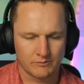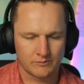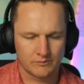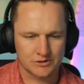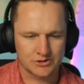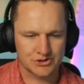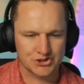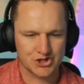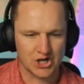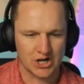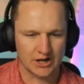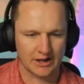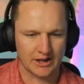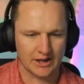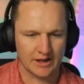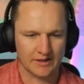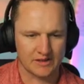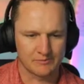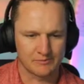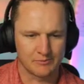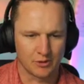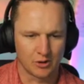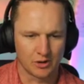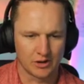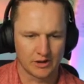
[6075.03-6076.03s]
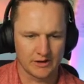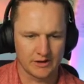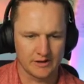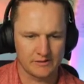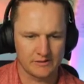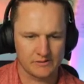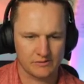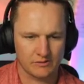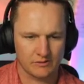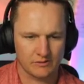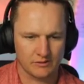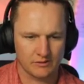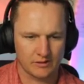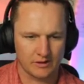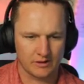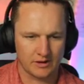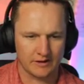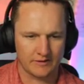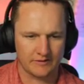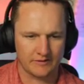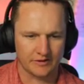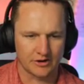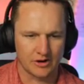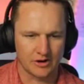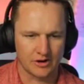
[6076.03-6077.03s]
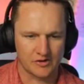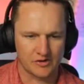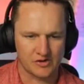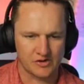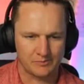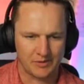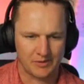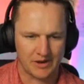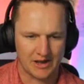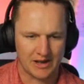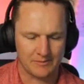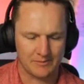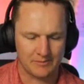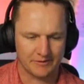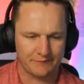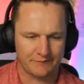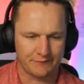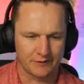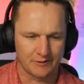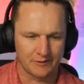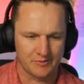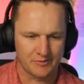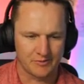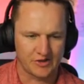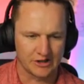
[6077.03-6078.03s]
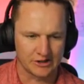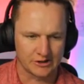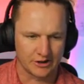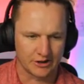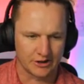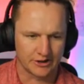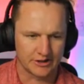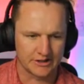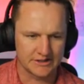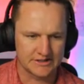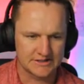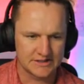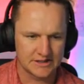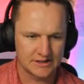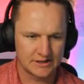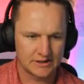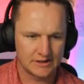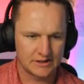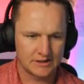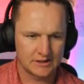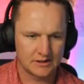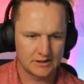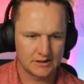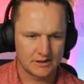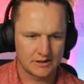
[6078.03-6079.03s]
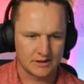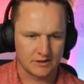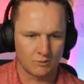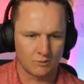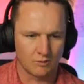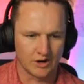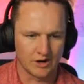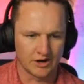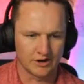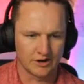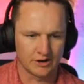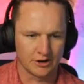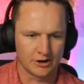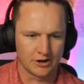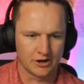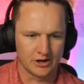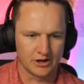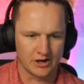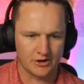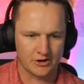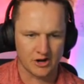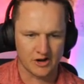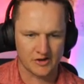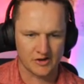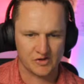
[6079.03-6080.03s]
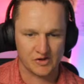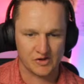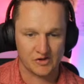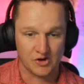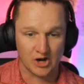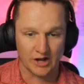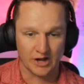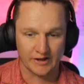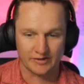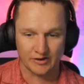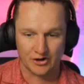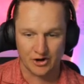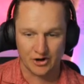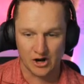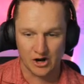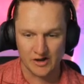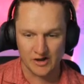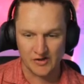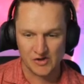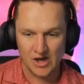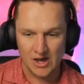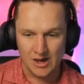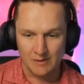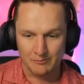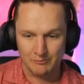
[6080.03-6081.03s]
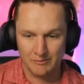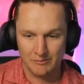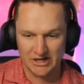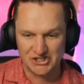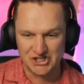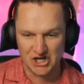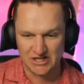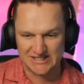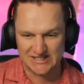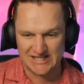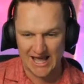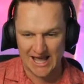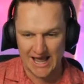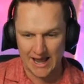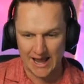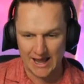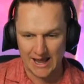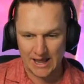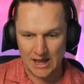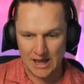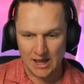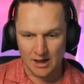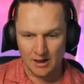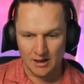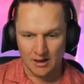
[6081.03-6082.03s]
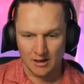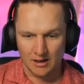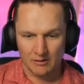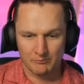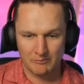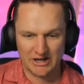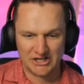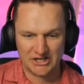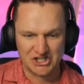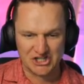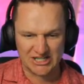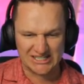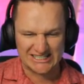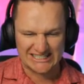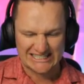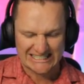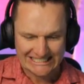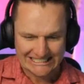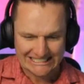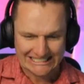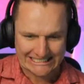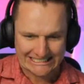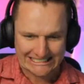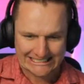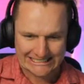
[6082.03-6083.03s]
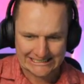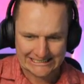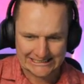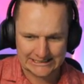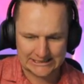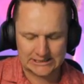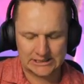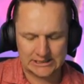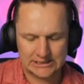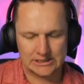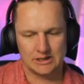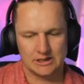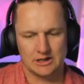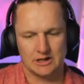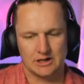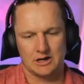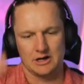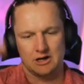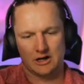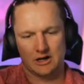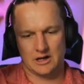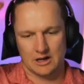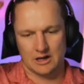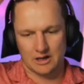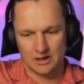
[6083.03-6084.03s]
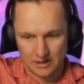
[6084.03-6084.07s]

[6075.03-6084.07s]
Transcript: Trying to get the ball in. It's an Arsenal player, but Fulham still got it. Wanted an early cross. He's got the cross. Mitro's there. Mitro's there. Oh.